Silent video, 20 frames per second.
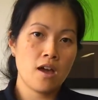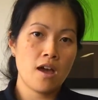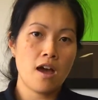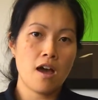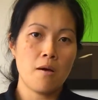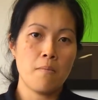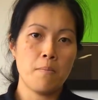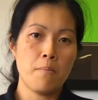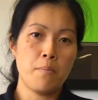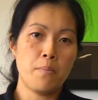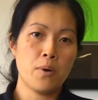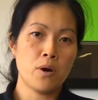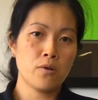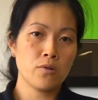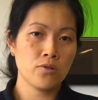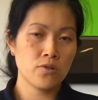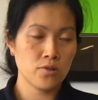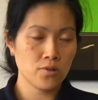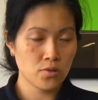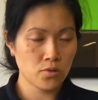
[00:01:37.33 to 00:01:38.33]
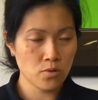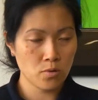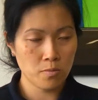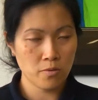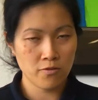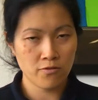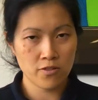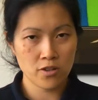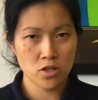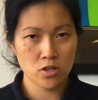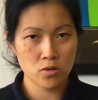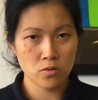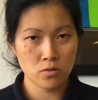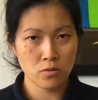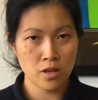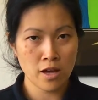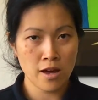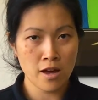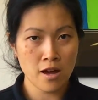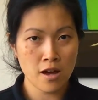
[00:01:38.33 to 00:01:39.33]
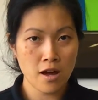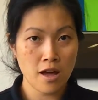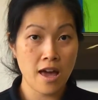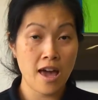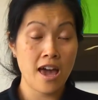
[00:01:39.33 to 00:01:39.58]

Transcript: And both the superficial layer